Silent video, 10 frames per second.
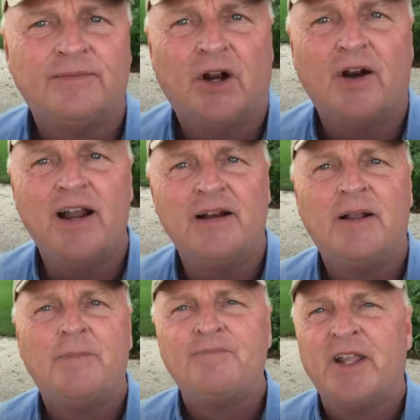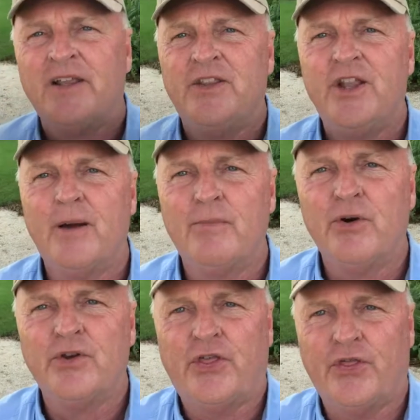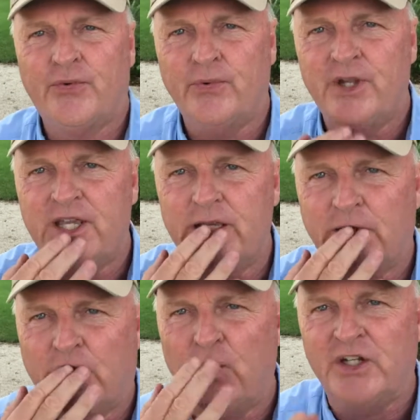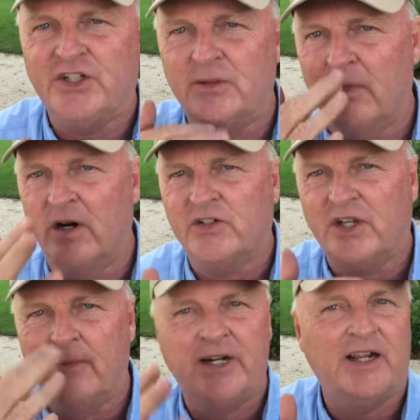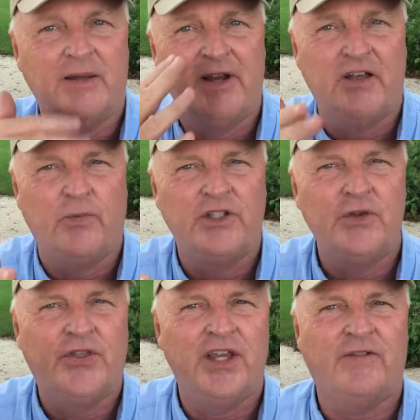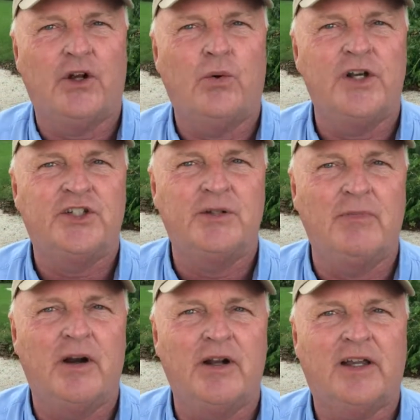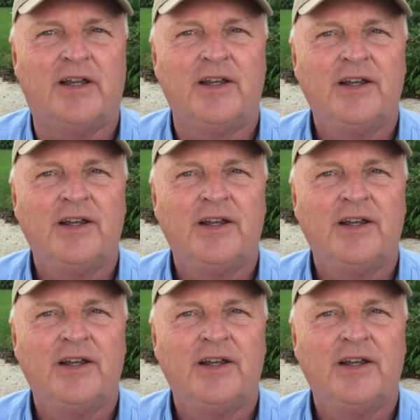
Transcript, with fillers: All right. Number three, question marks coming out of the mouth. When you think of a question mark,